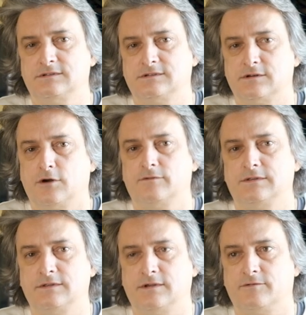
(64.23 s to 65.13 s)
is a novel
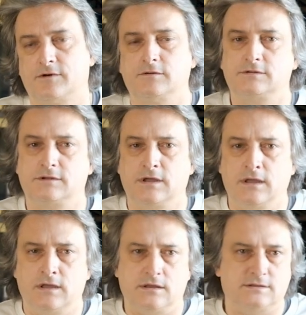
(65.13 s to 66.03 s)
that I wrote,
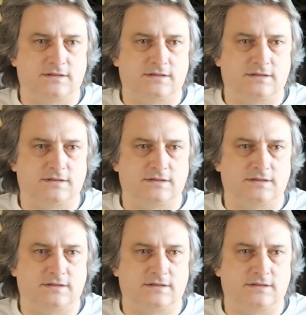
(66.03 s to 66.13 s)
is